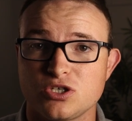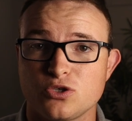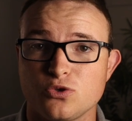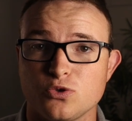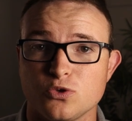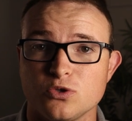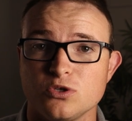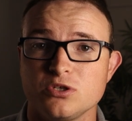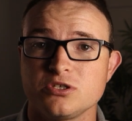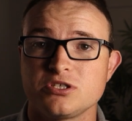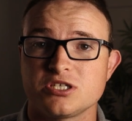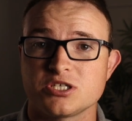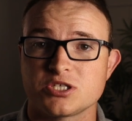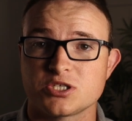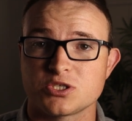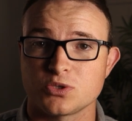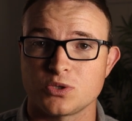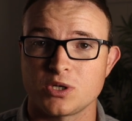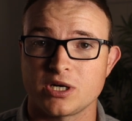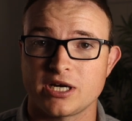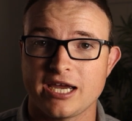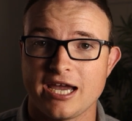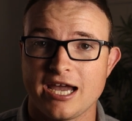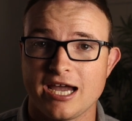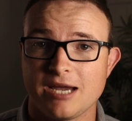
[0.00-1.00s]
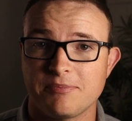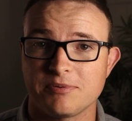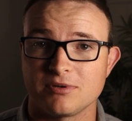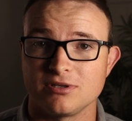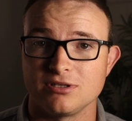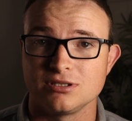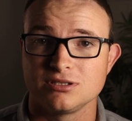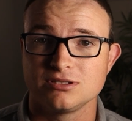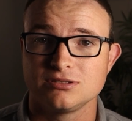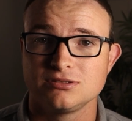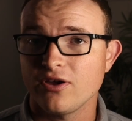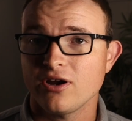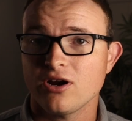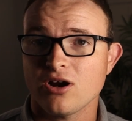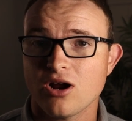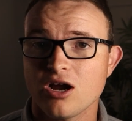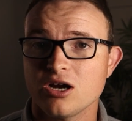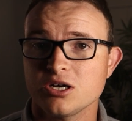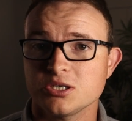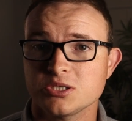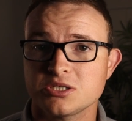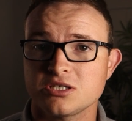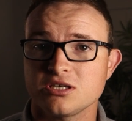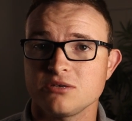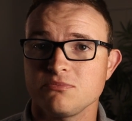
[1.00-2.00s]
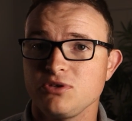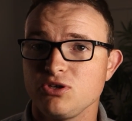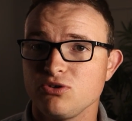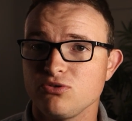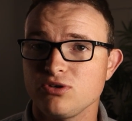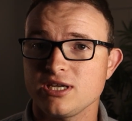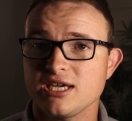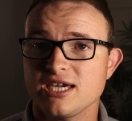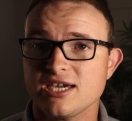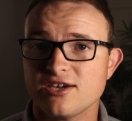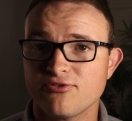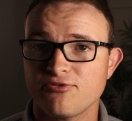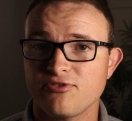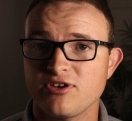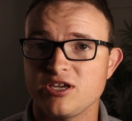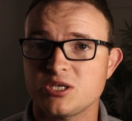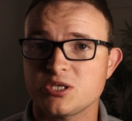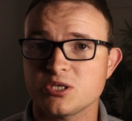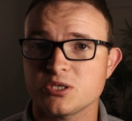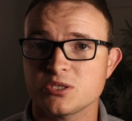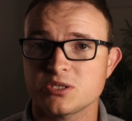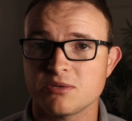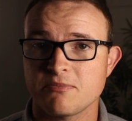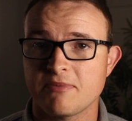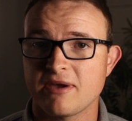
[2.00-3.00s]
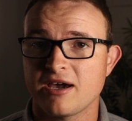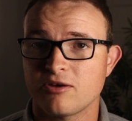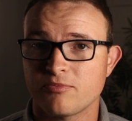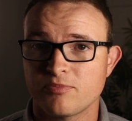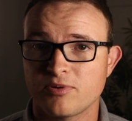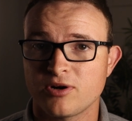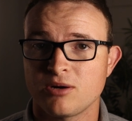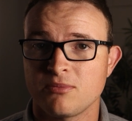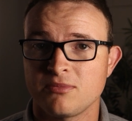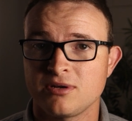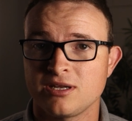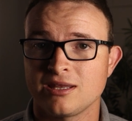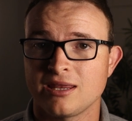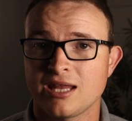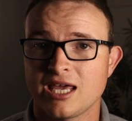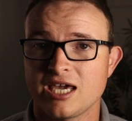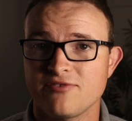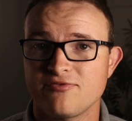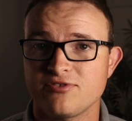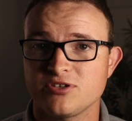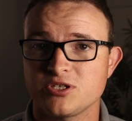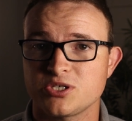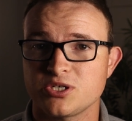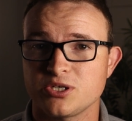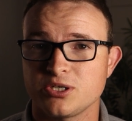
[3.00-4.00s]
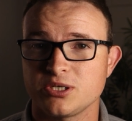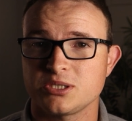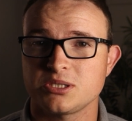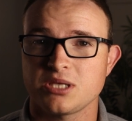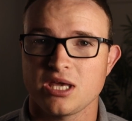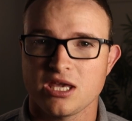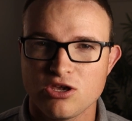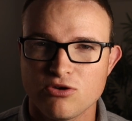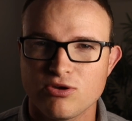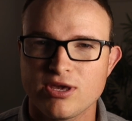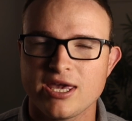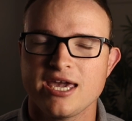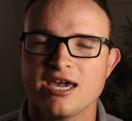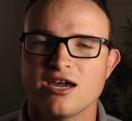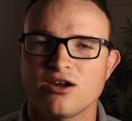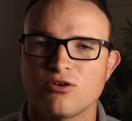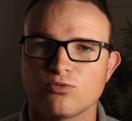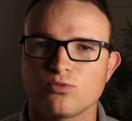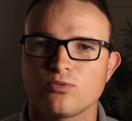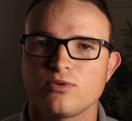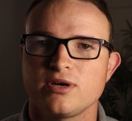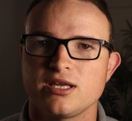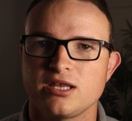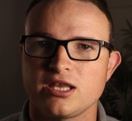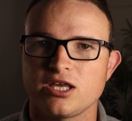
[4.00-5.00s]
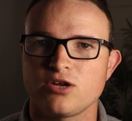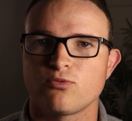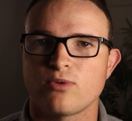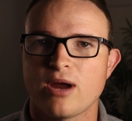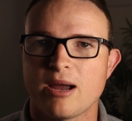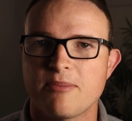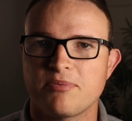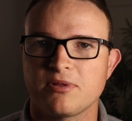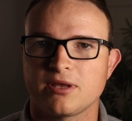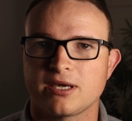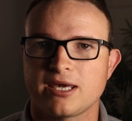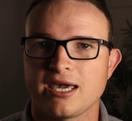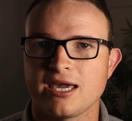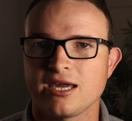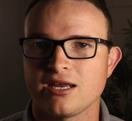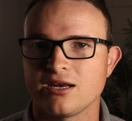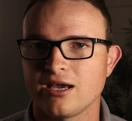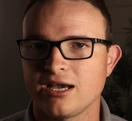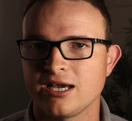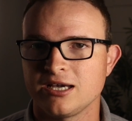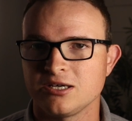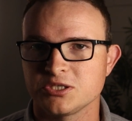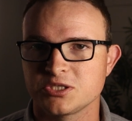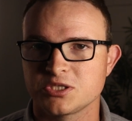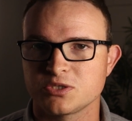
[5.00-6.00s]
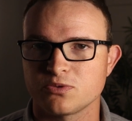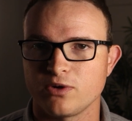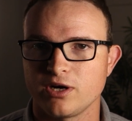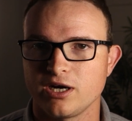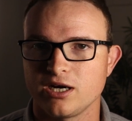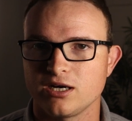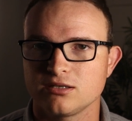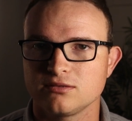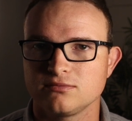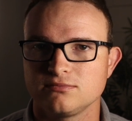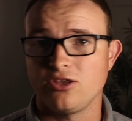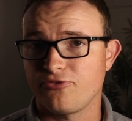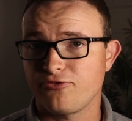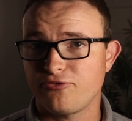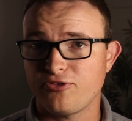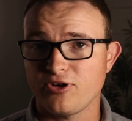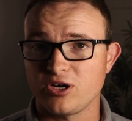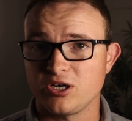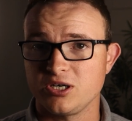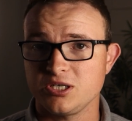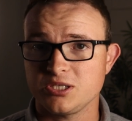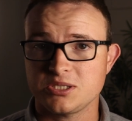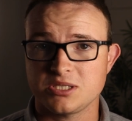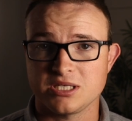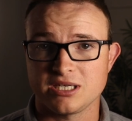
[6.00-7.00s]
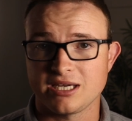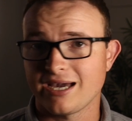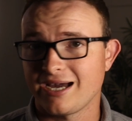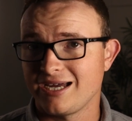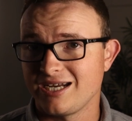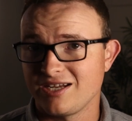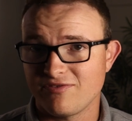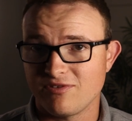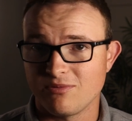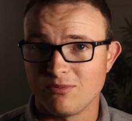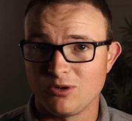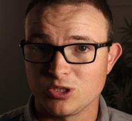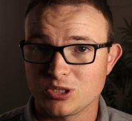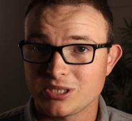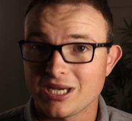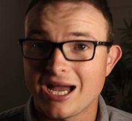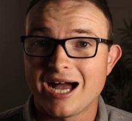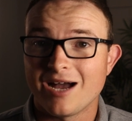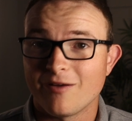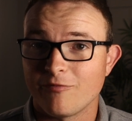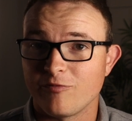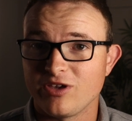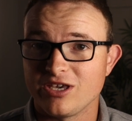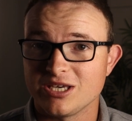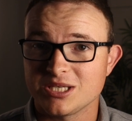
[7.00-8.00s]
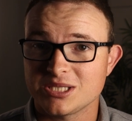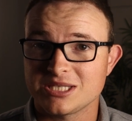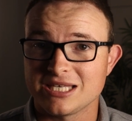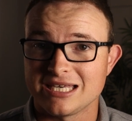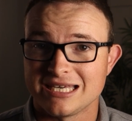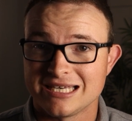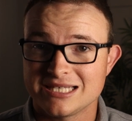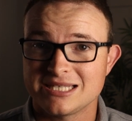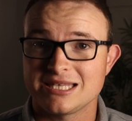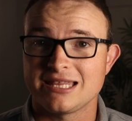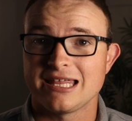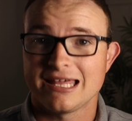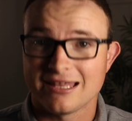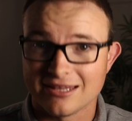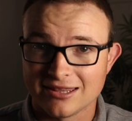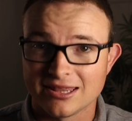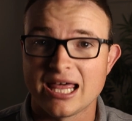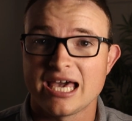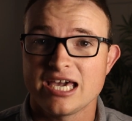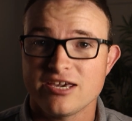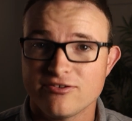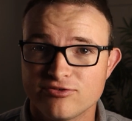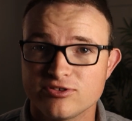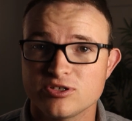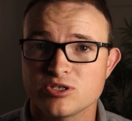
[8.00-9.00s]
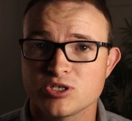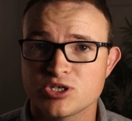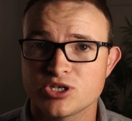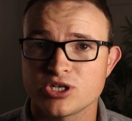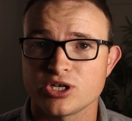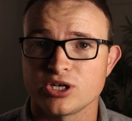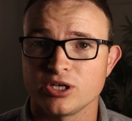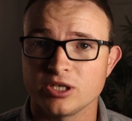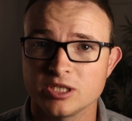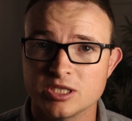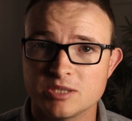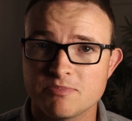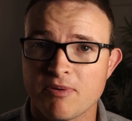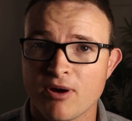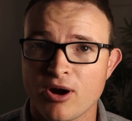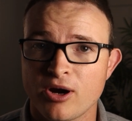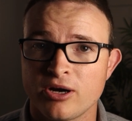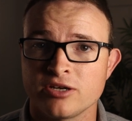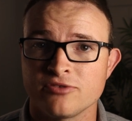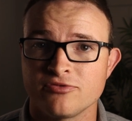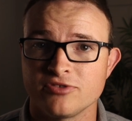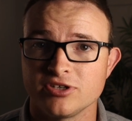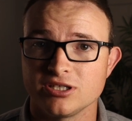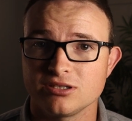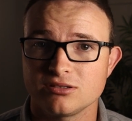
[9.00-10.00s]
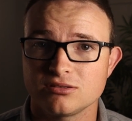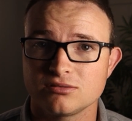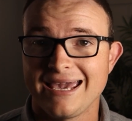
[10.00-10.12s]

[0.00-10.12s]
tool to store capital. There are some unique features about permanent life insurance that you can't really replicate elsewhere. The first, and kind of the most obvious, is the life insurance part of it.